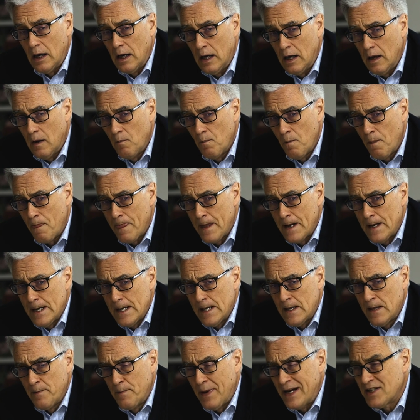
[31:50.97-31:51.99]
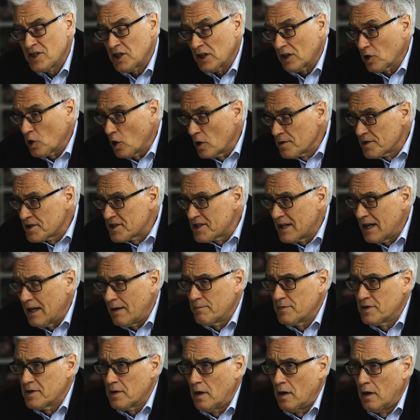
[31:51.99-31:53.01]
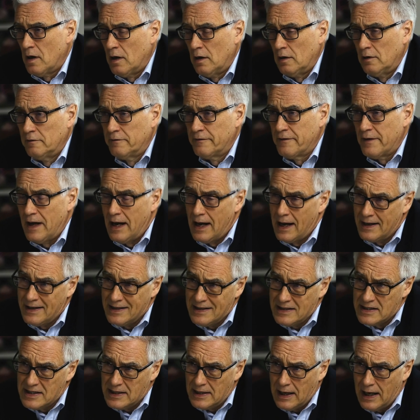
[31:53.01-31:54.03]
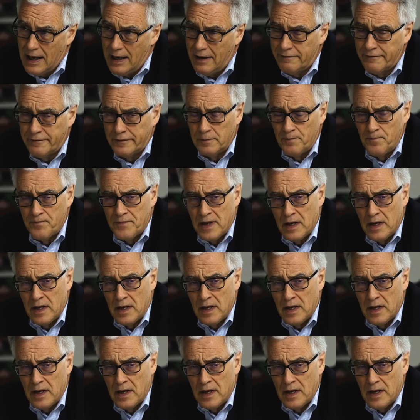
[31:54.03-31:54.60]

Um, the basic concept of an ETF